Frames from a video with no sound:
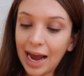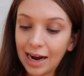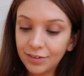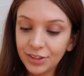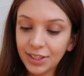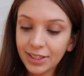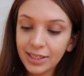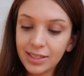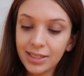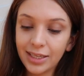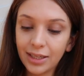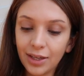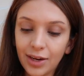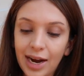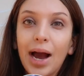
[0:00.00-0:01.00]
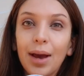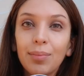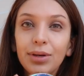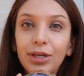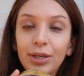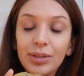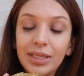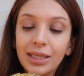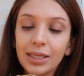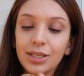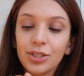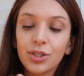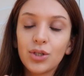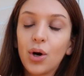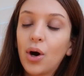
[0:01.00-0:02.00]
After the concealer, I've been using
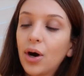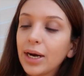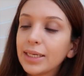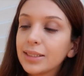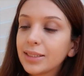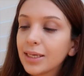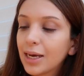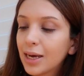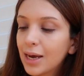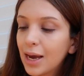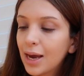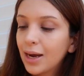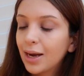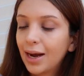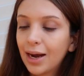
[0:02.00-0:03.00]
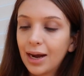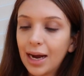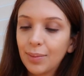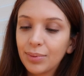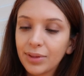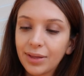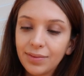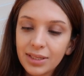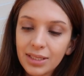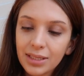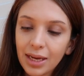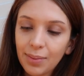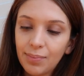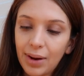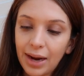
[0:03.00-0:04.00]
this Tarte I believe this is
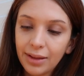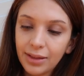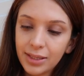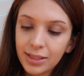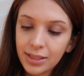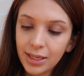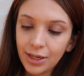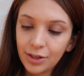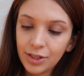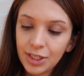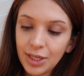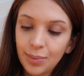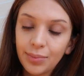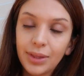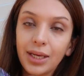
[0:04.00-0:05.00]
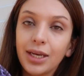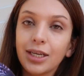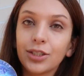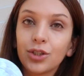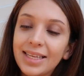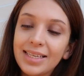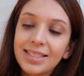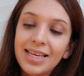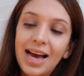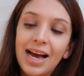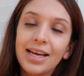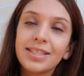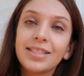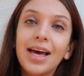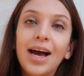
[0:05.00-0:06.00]
like by the sea or something. This
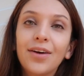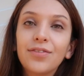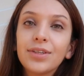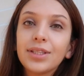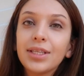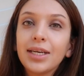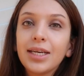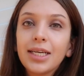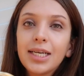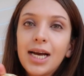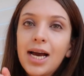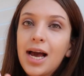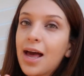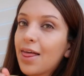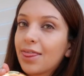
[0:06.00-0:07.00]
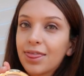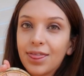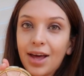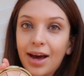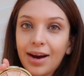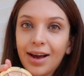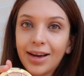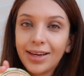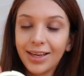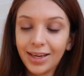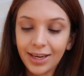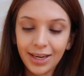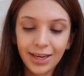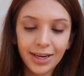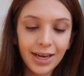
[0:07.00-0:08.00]
has everything that I
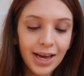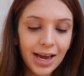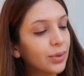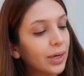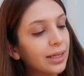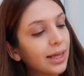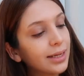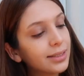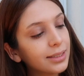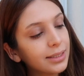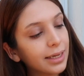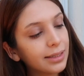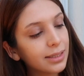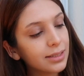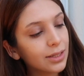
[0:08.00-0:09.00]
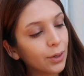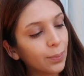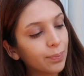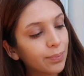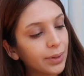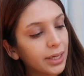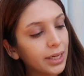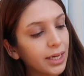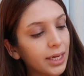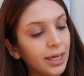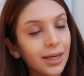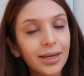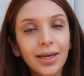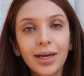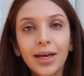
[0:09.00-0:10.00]
need. So I like to take this little
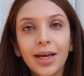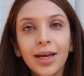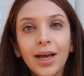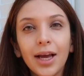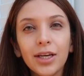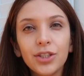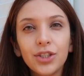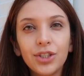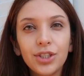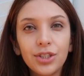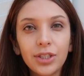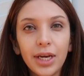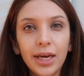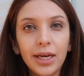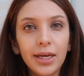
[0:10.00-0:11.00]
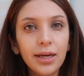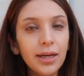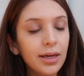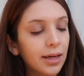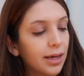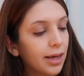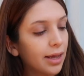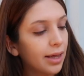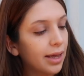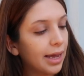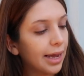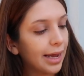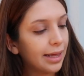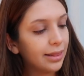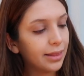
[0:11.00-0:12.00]
pink shade
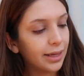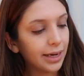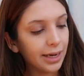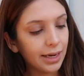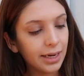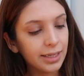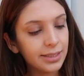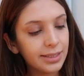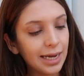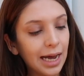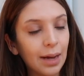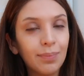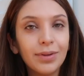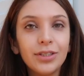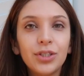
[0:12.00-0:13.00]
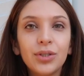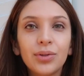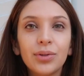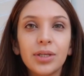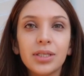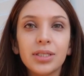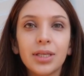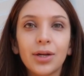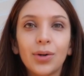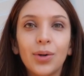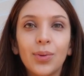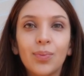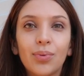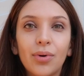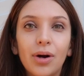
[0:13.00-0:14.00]
and then tap into this
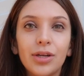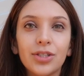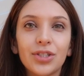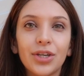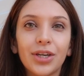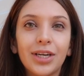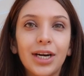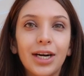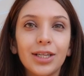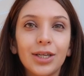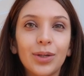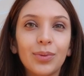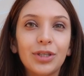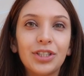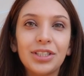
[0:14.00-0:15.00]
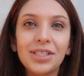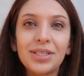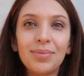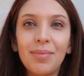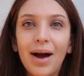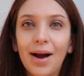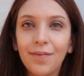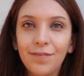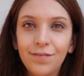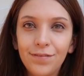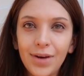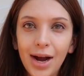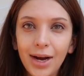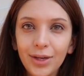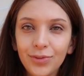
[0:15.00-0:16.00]
little bronzer color, which is my
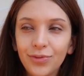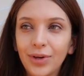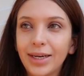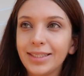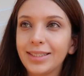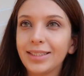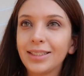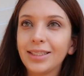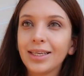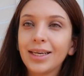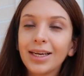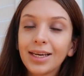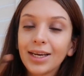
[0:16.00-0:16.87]
favorite.